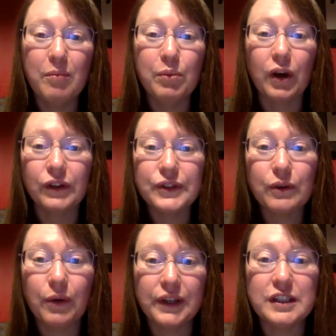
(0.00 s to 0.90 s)
We're also
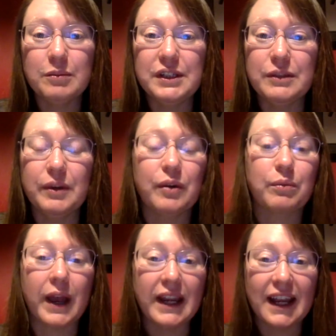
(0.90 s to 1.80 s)
going to be doing a
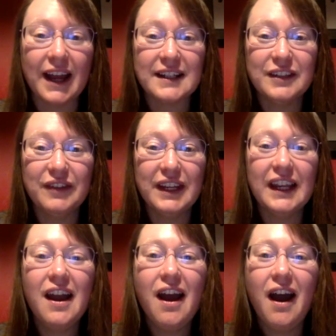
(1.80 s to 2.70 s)
writing
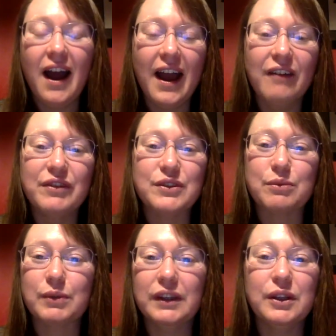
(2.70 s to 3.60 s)
activity. I have this
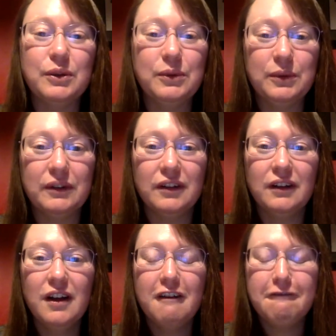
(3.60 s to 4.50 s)
really
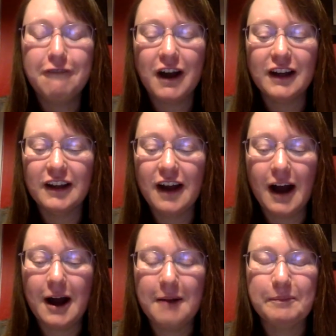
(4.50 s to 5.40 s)
cool, fun
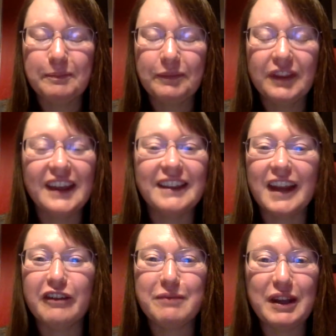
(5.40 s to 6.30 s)
thing
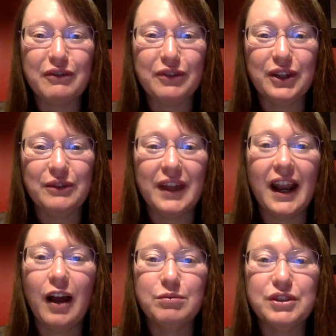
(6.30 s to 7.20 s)
that I've made for you that
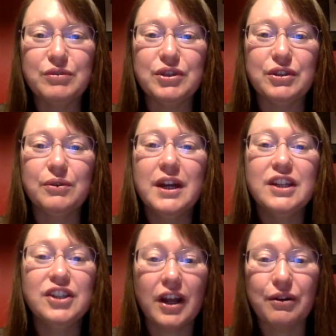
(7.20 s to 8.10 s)
helps you to
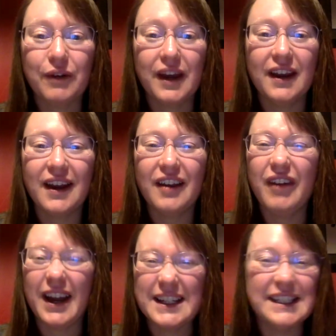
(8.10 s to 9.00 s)
generate kind of
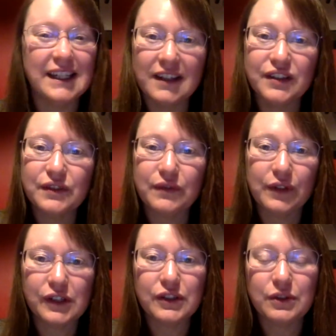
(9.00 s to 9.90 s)
ideas
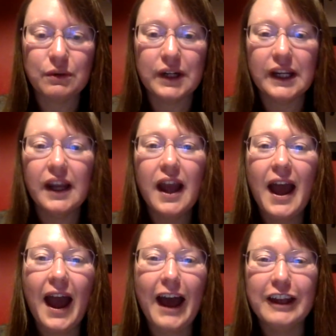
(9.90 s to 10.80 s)
for a story.
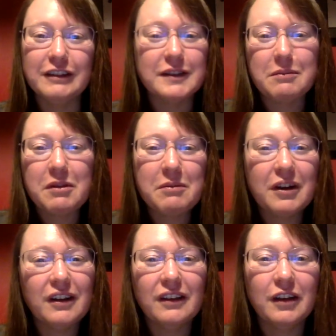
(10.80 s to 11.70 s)
And some of them
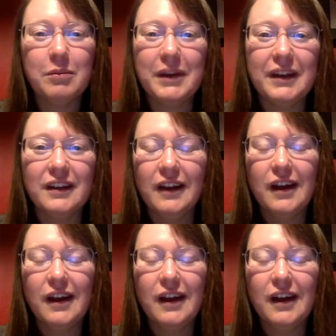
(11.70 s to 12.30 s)
are a little bit